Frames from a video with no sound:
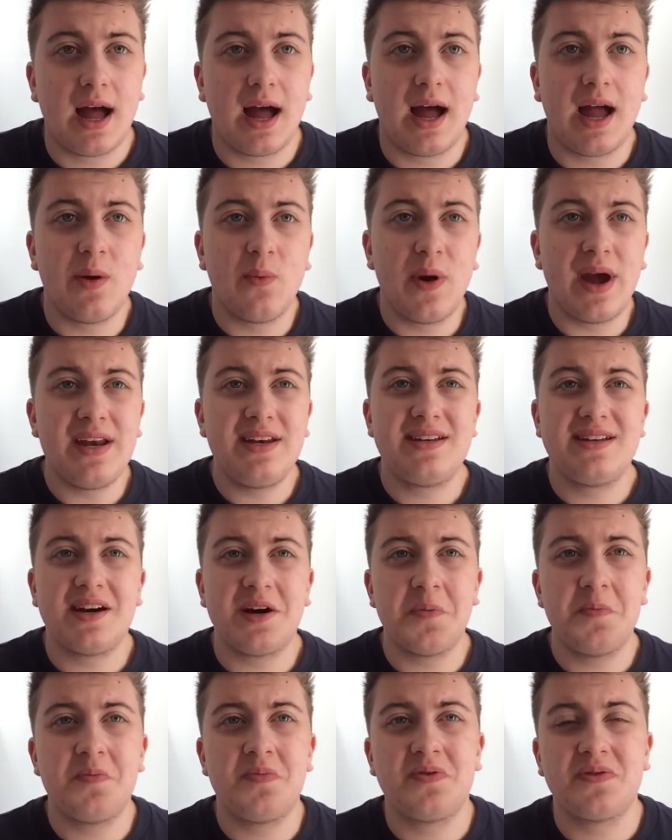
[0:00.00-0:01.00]
I went
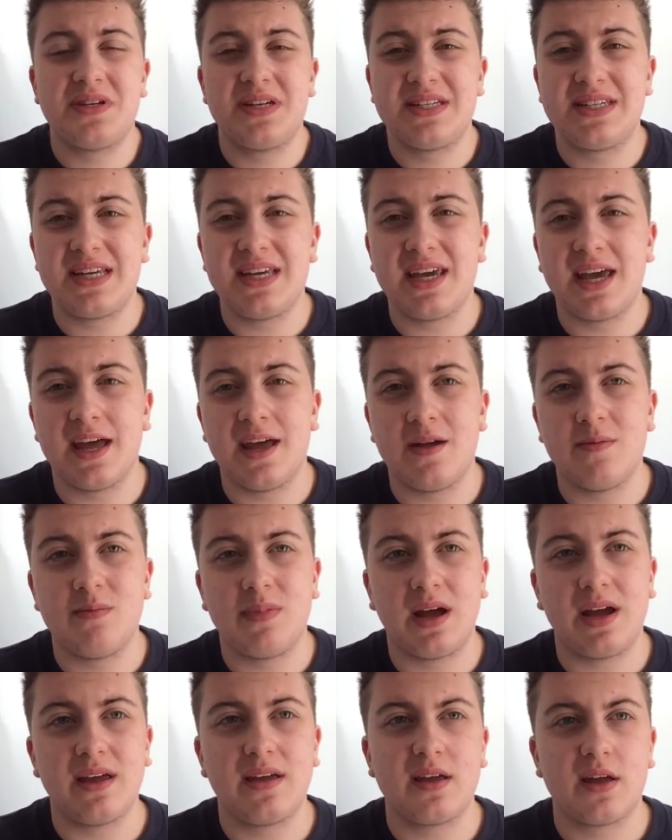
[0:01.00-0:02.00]
up to see him
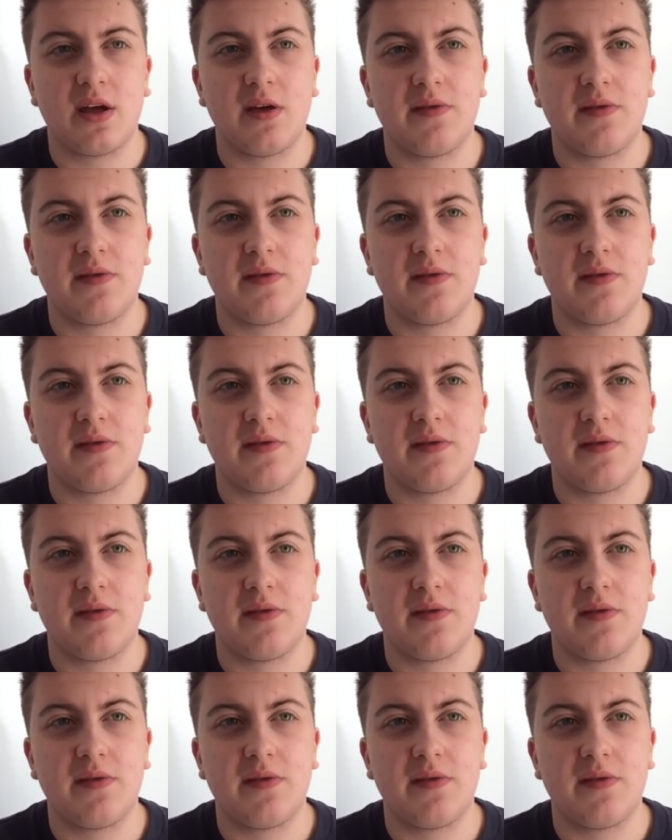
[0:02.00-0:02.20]
like